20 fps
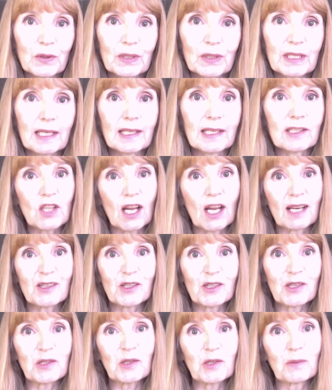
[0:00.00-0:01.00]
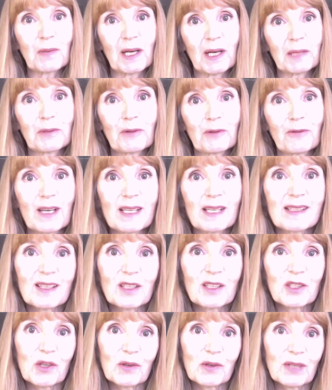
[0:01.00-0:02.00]
you in any challenges you might be
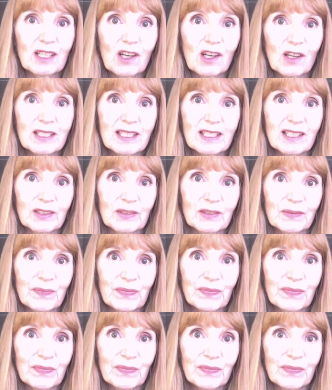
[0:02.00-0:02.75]
facing during lockdown.